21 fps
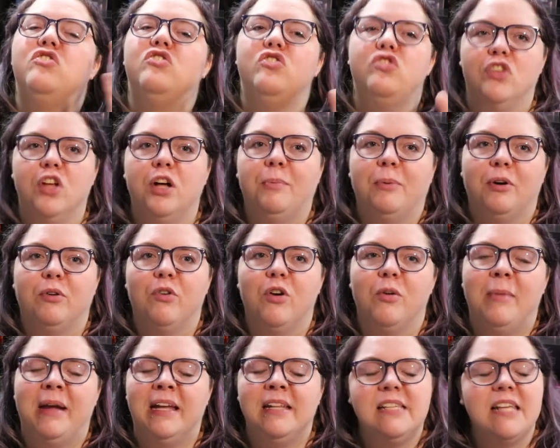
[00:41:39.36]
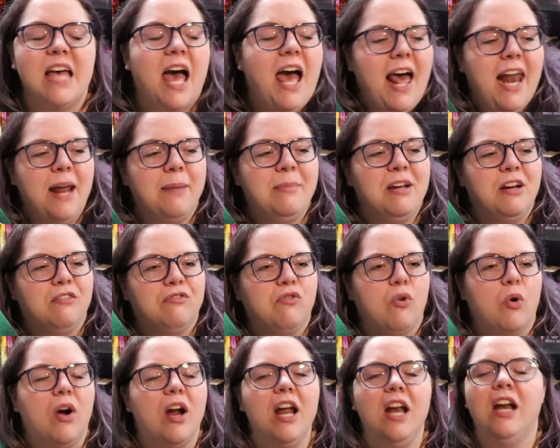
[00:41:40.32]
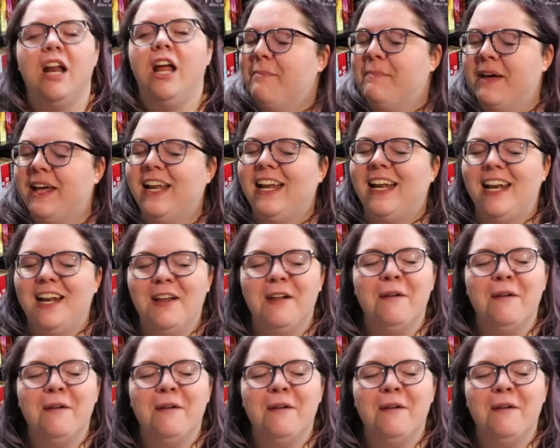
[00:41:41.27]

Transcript: slow burn romance, and I'm here for it, but